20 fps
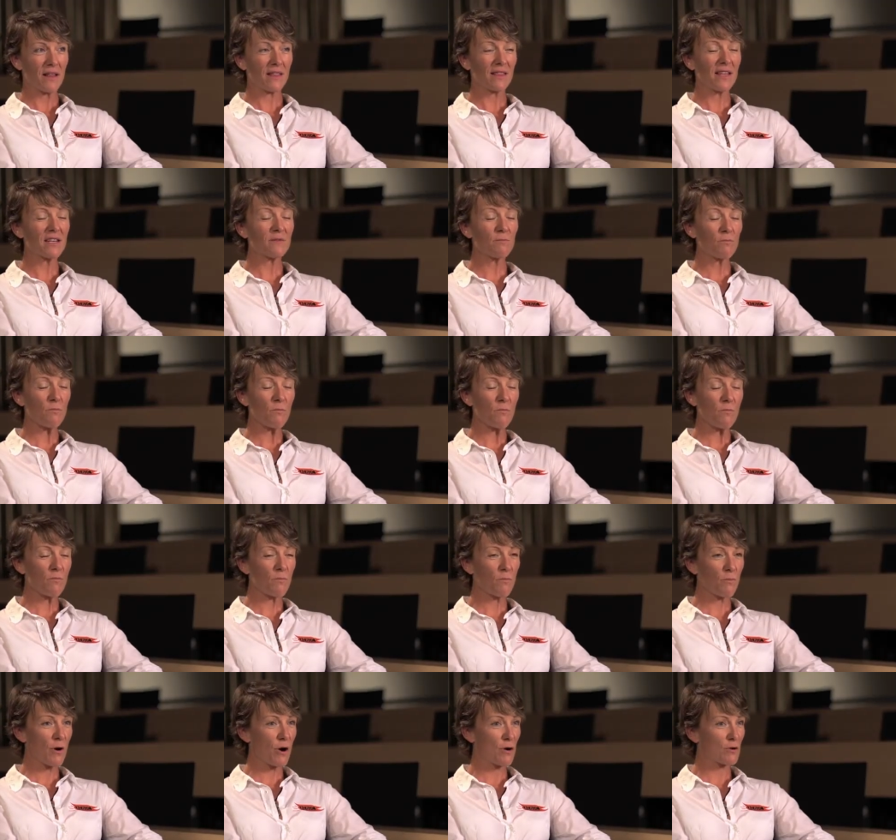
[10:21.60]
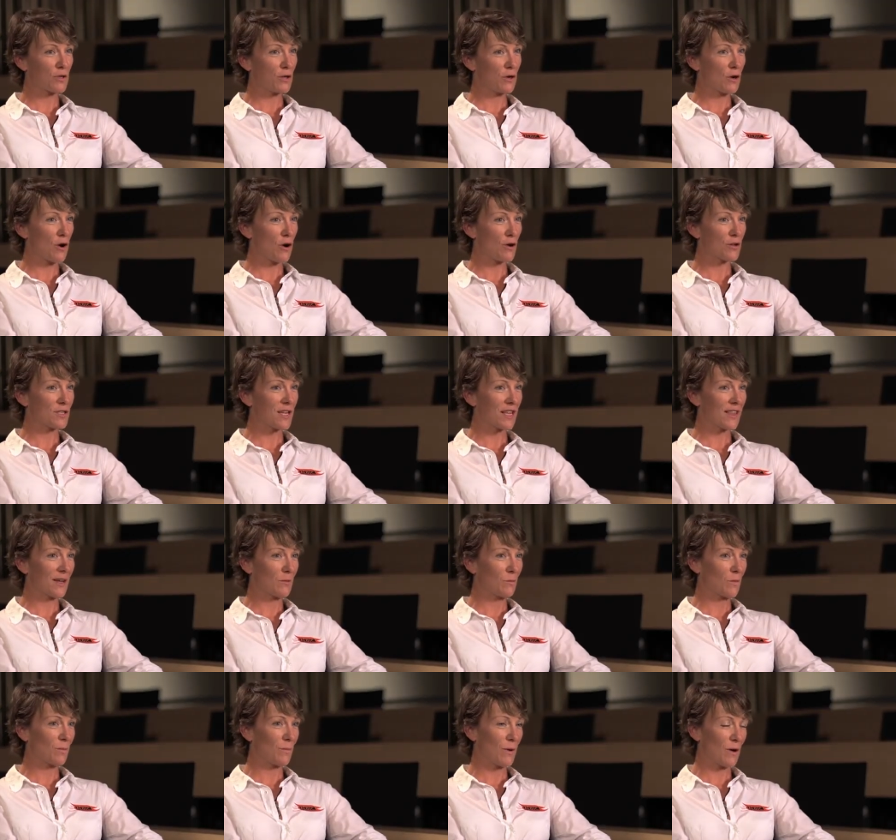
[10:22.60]
There's pros and cons, I
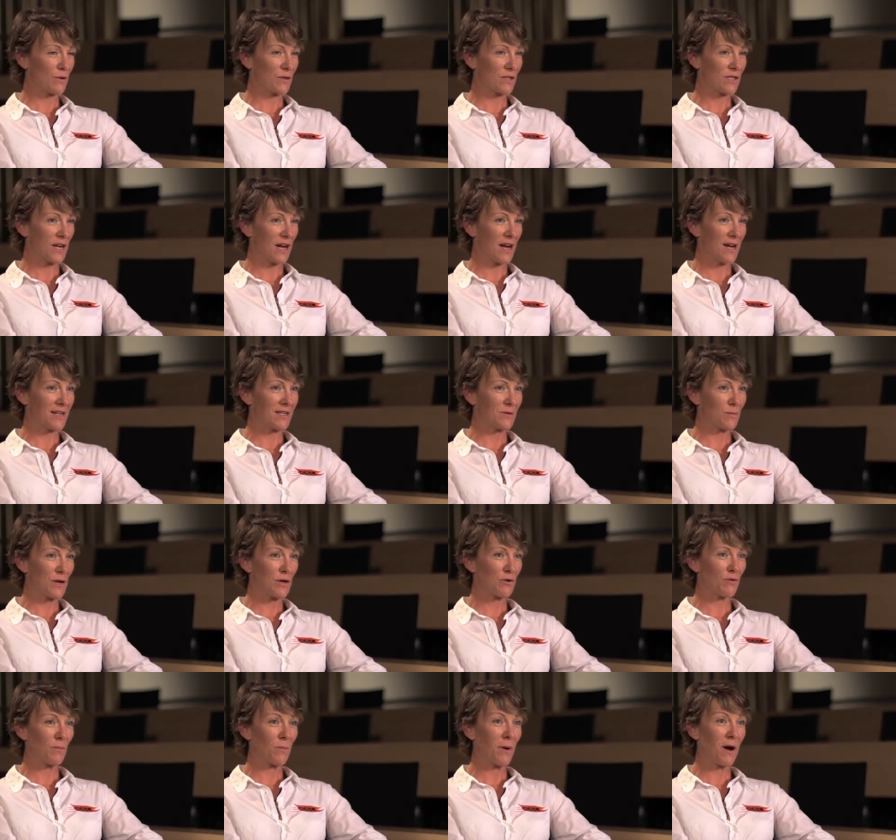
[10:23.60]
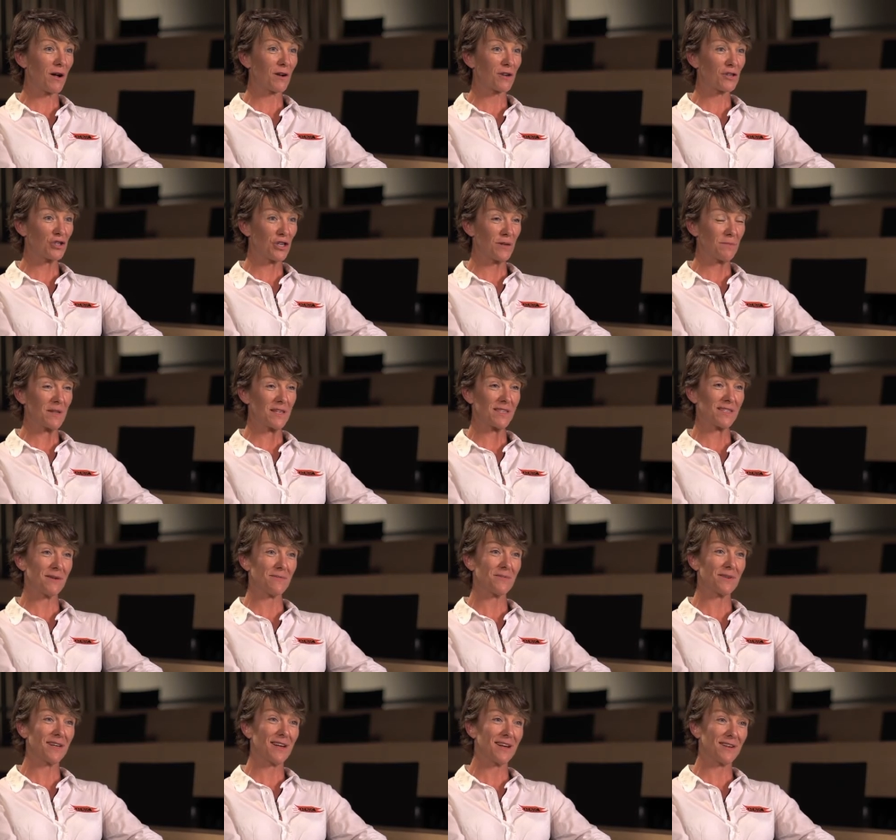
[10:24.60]
think, with both sides. When you're a partnership, there's
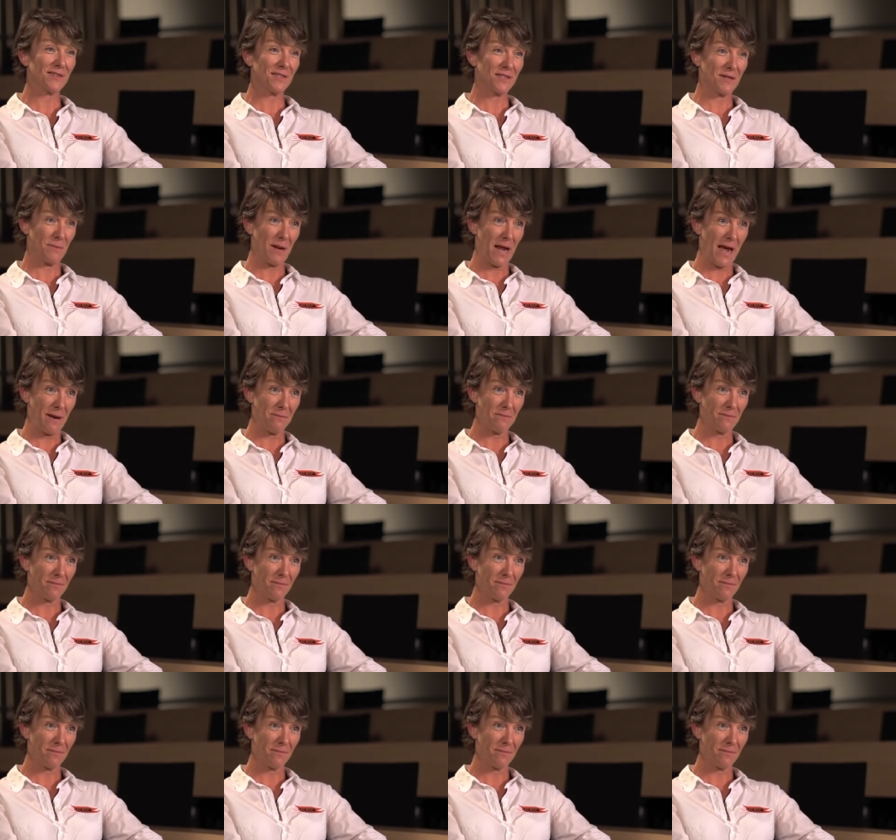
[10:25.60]
somebody else to blame.